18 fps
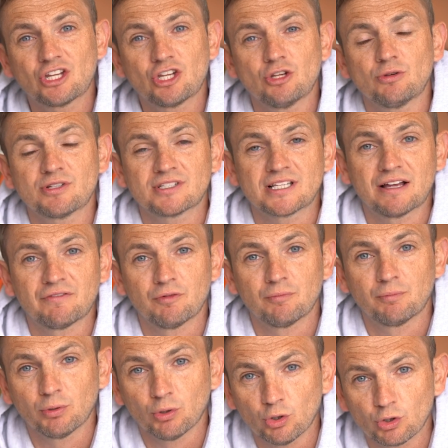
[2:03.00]
Q
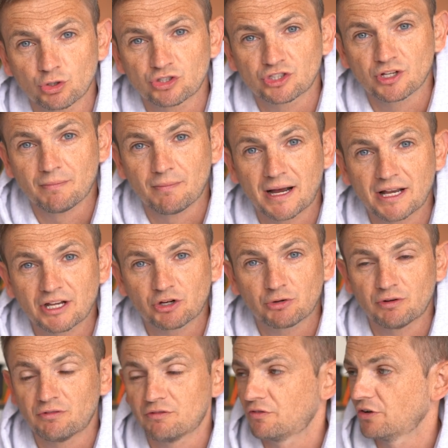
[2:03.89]
seven Plus
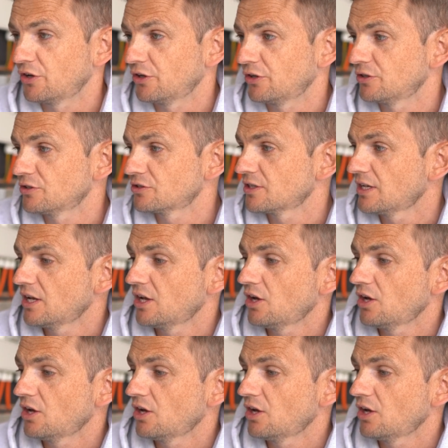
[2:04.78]
microinverters.